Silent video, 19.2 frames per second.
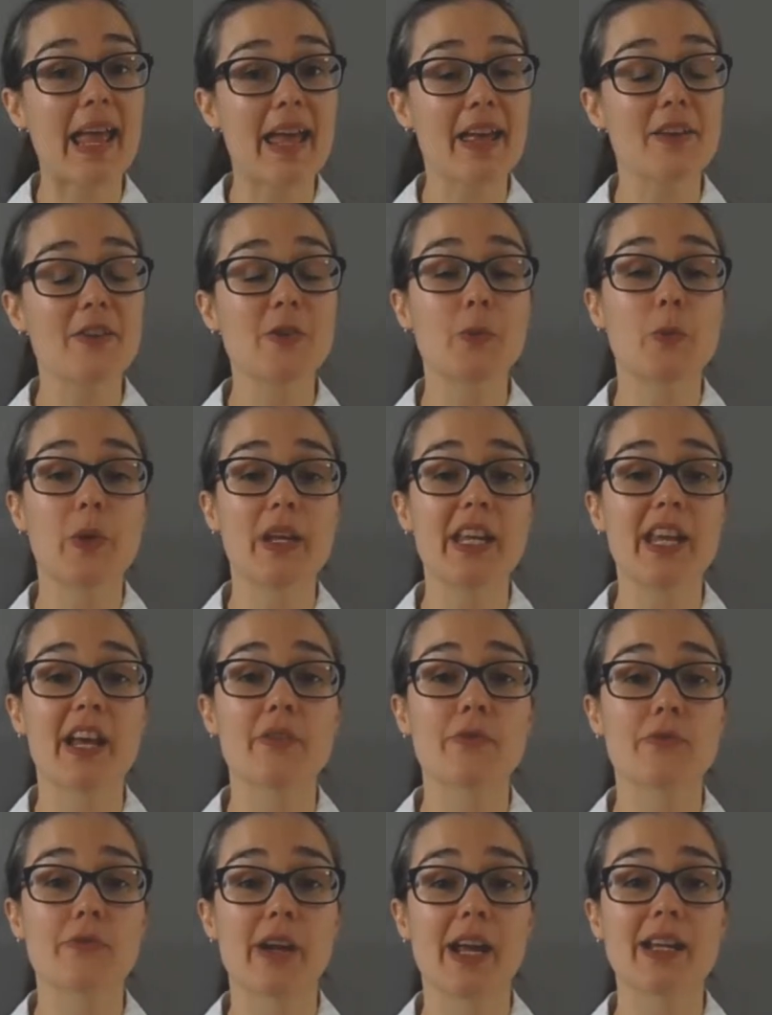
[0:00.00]
Again, we
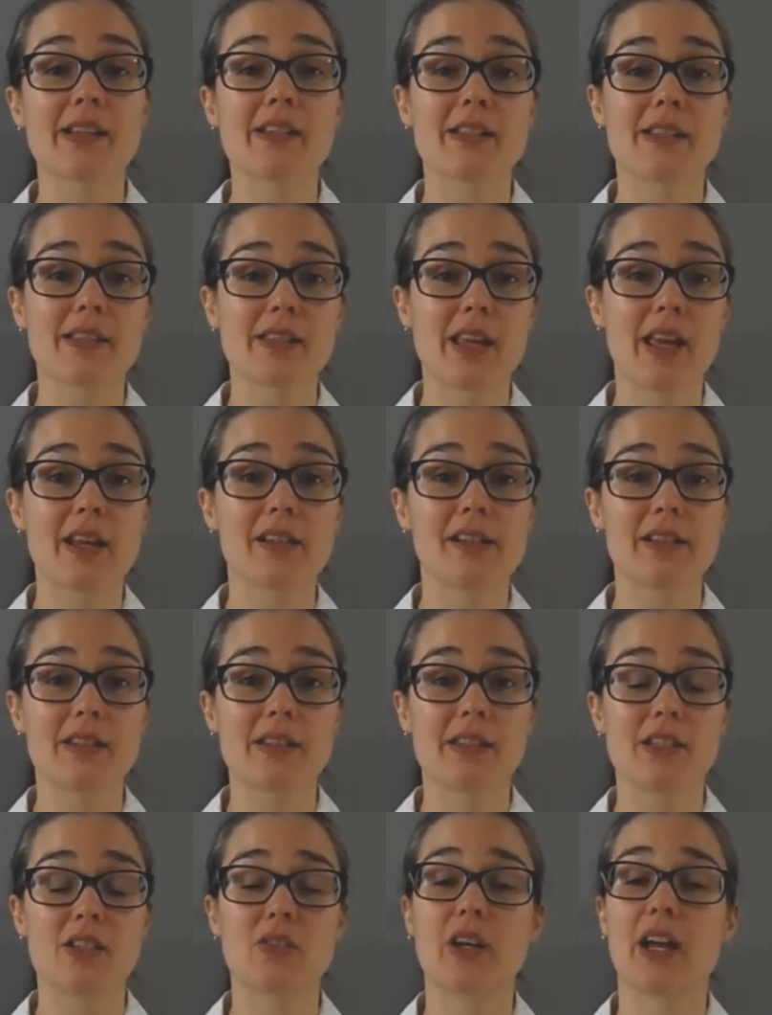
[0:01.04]
have ranked
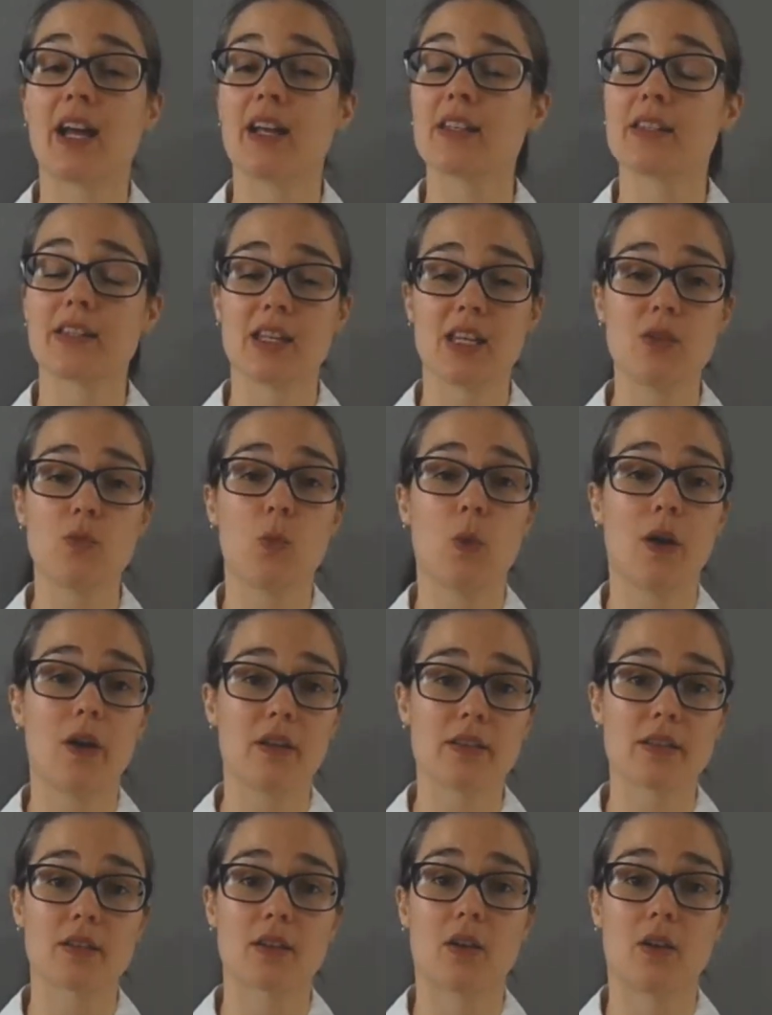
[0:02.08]
stainless steel as the
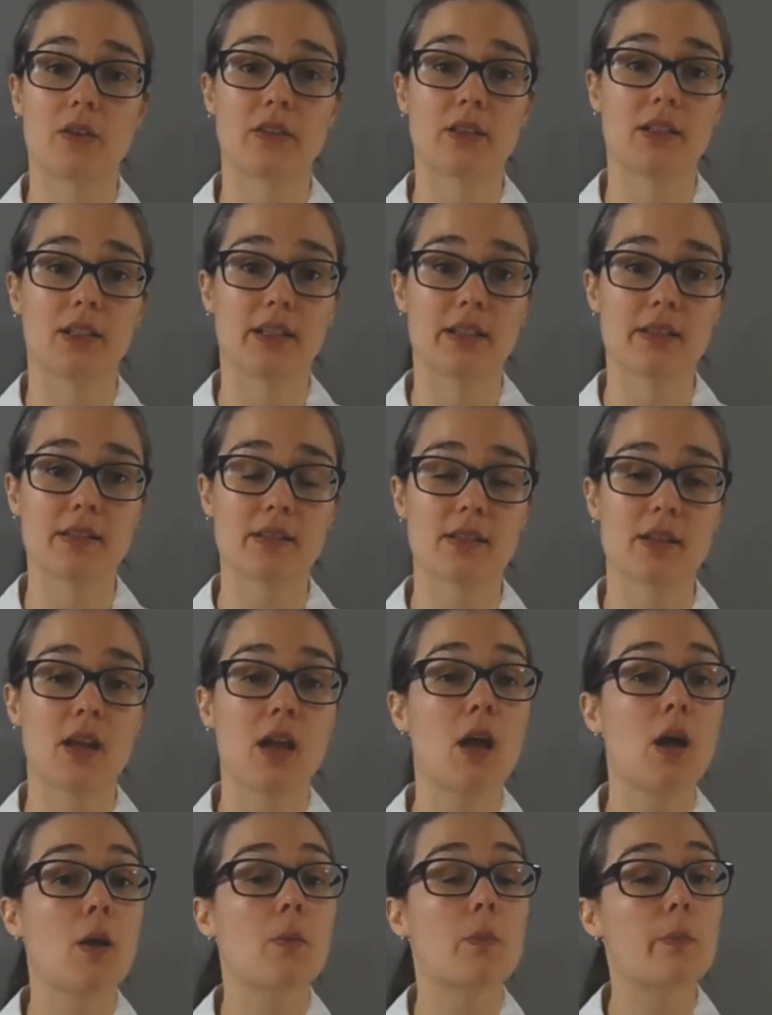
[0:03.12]
worst on the list,
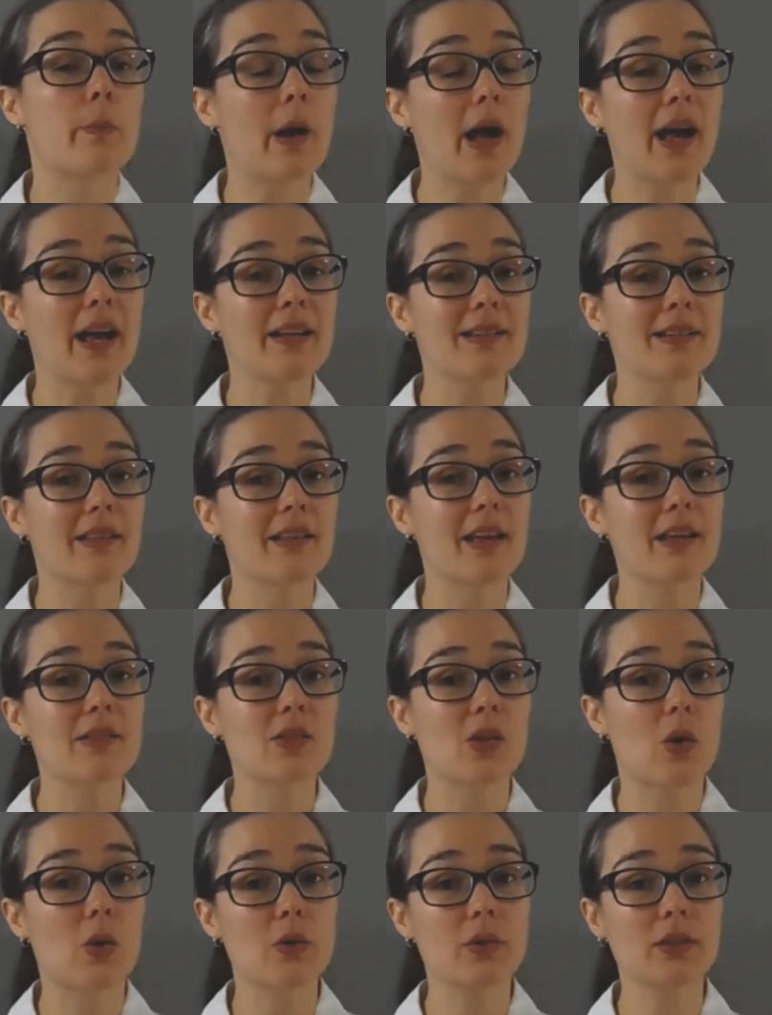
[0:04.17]
but
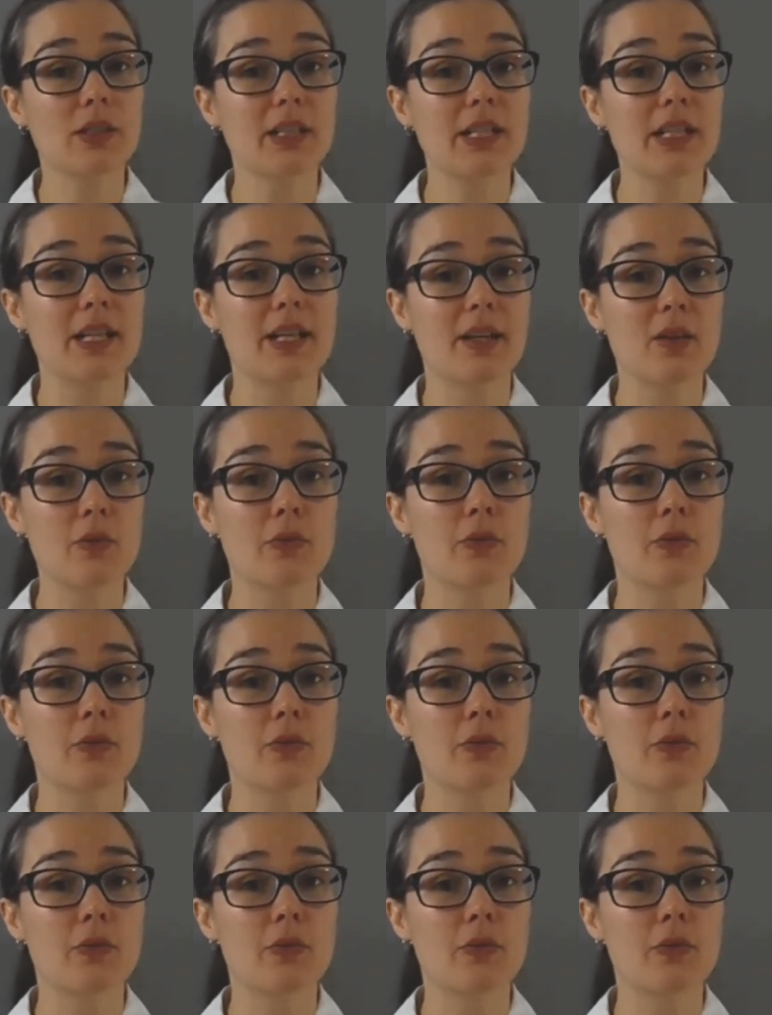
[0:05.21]
that's only